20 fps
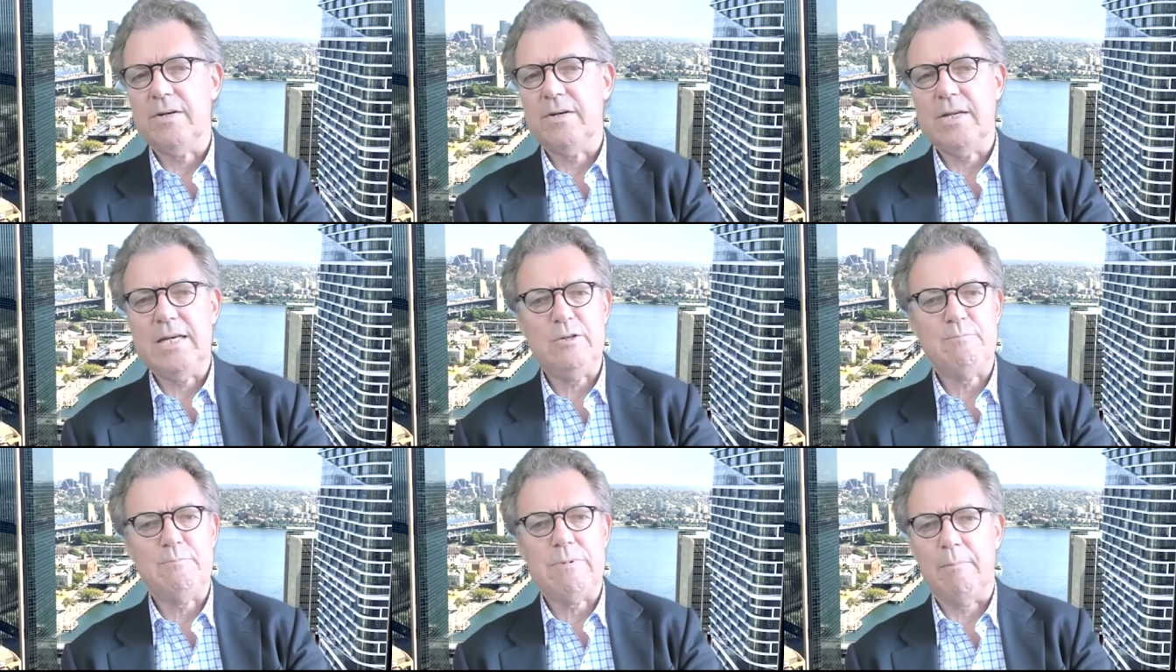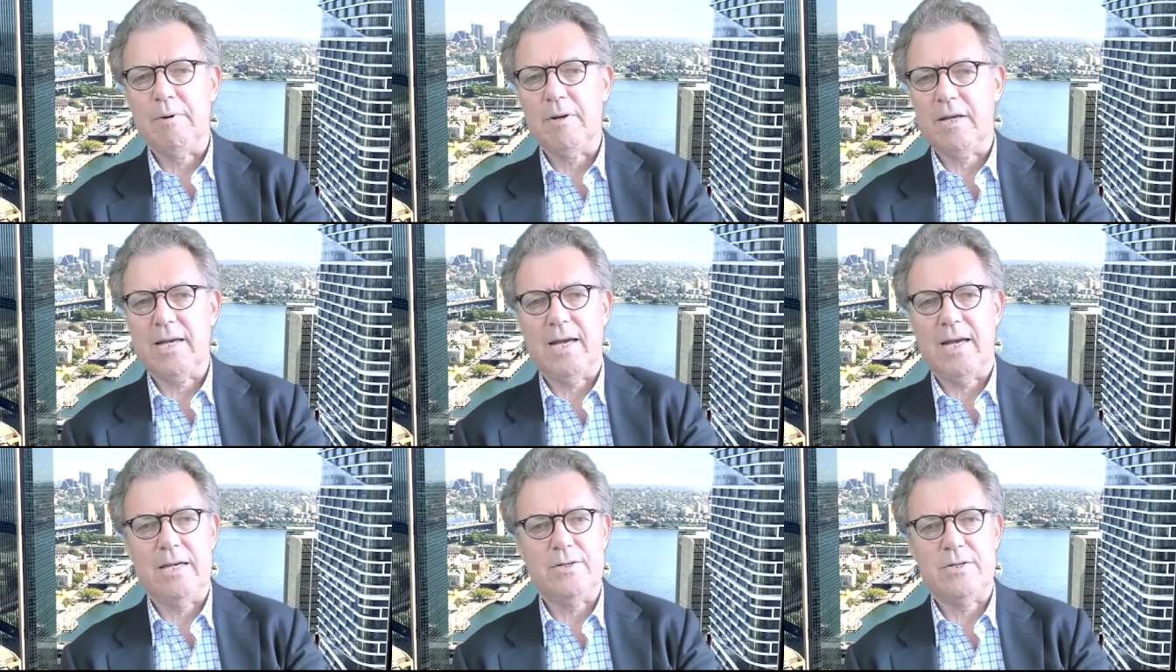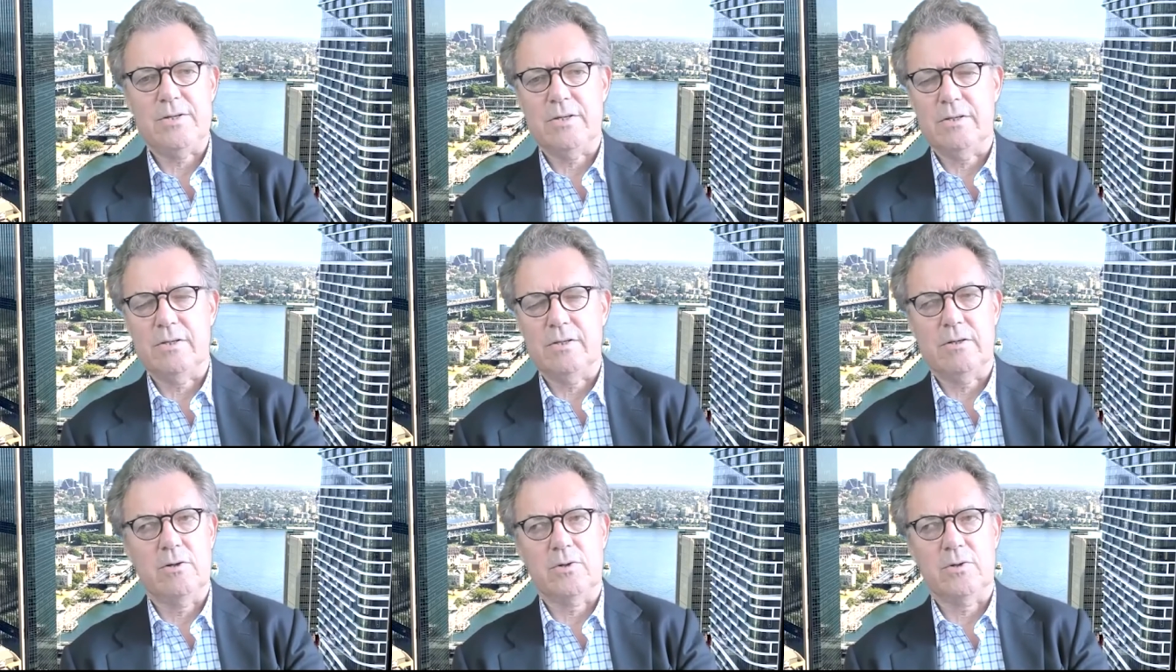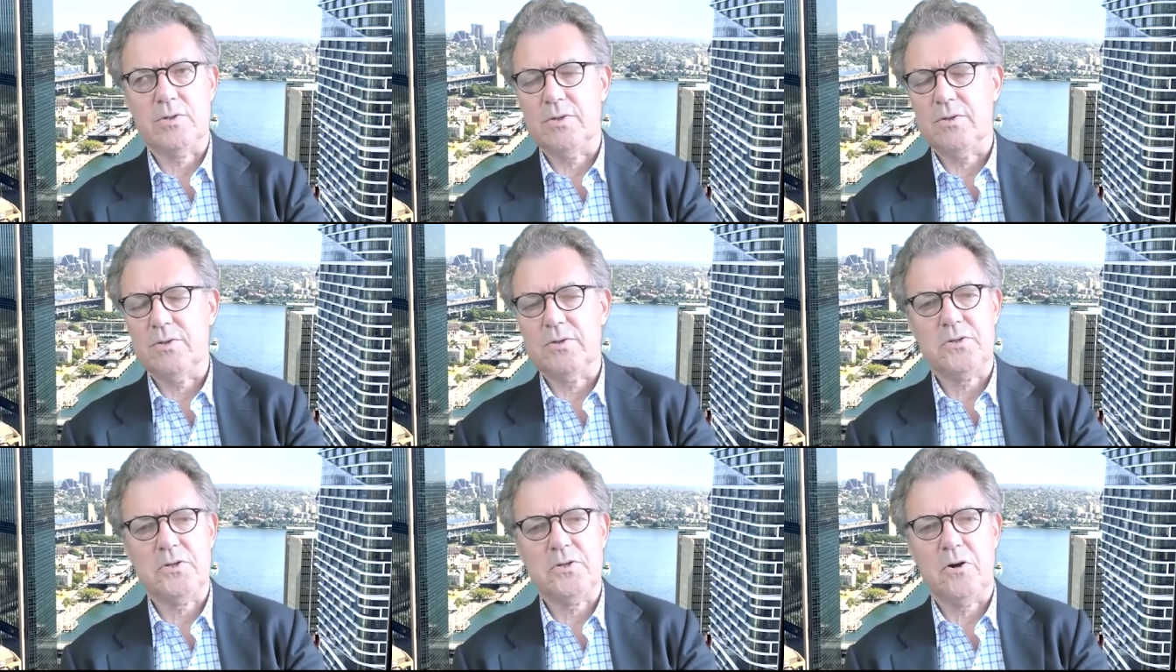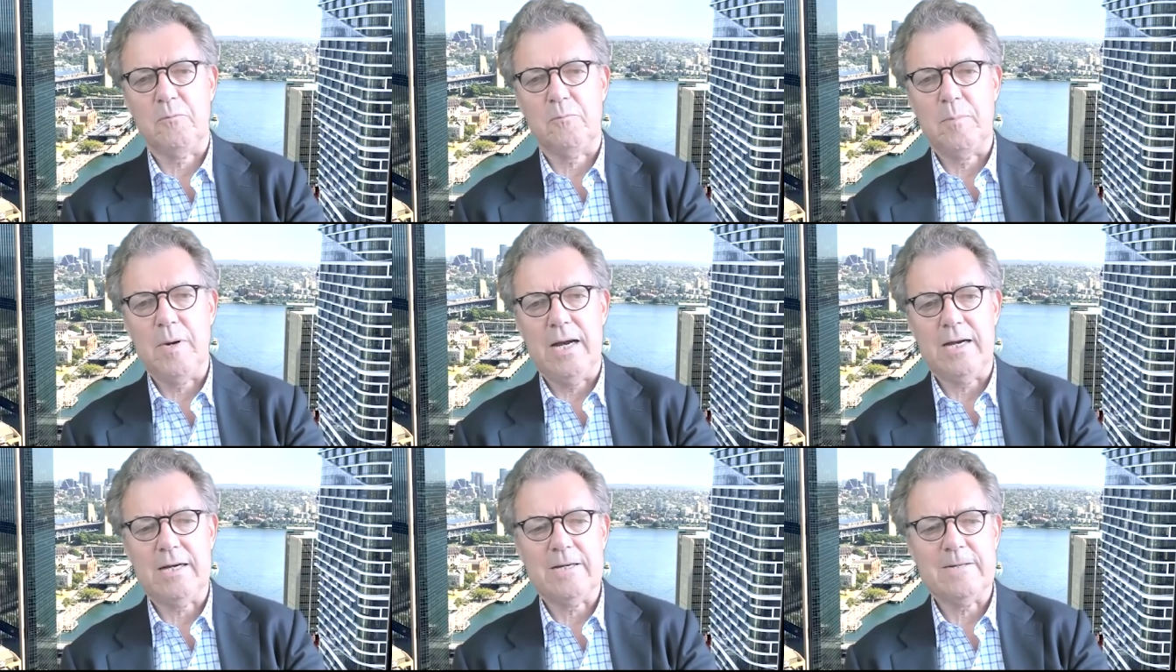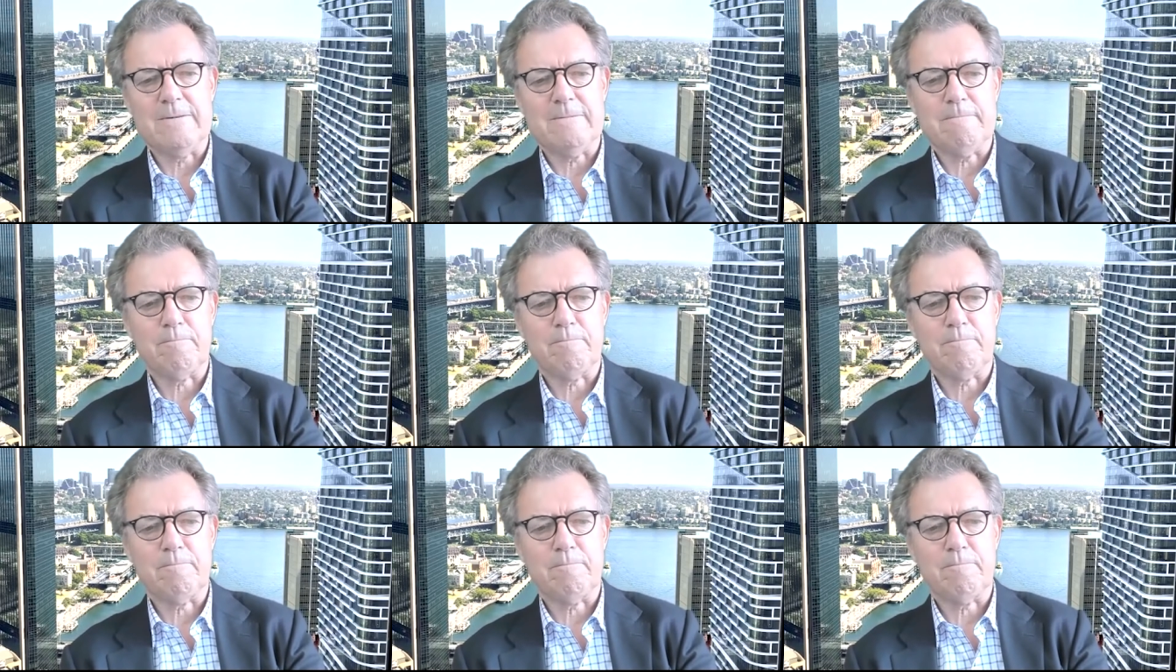a niche publication that looks at the stock market.